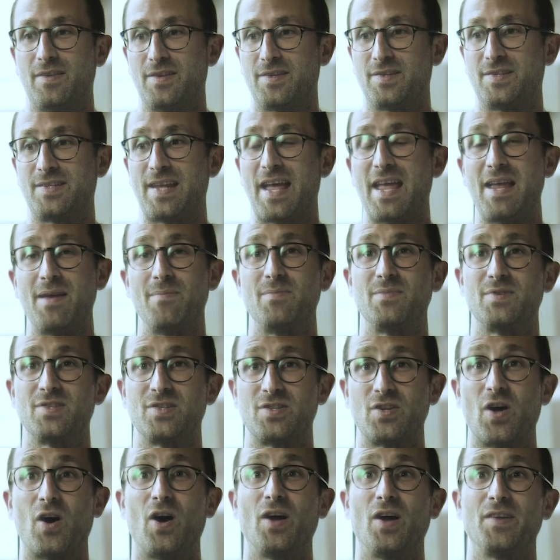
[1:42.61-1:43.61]
the same
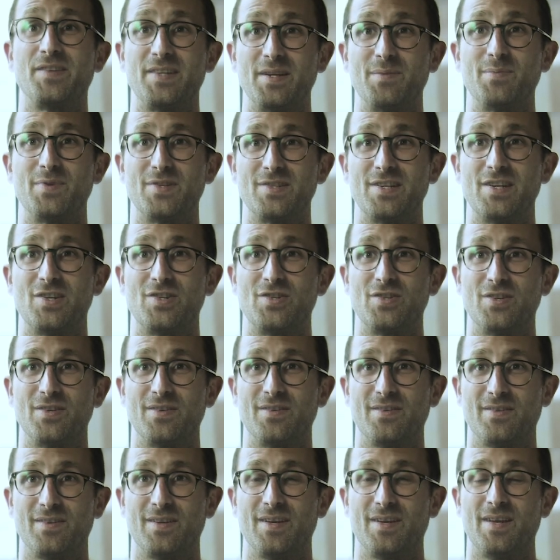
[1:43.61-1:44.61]
starting position
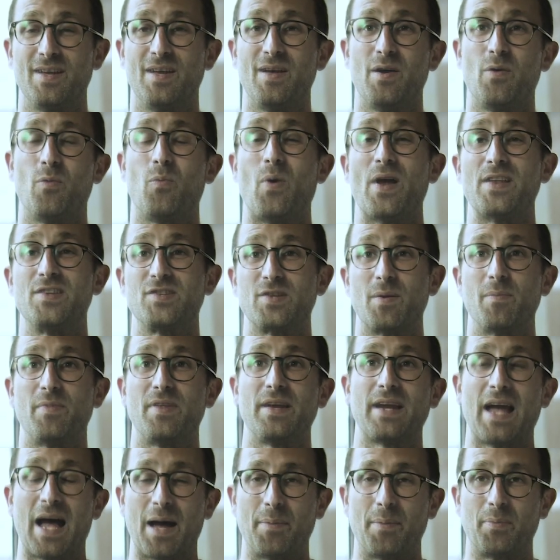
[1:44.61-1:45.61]
when
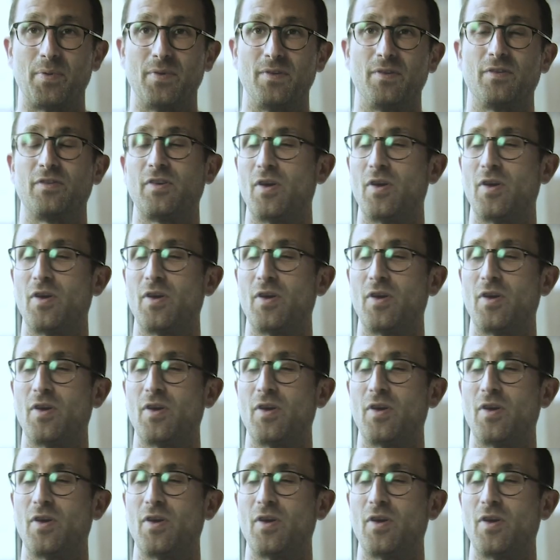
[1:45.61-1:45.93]
something happens.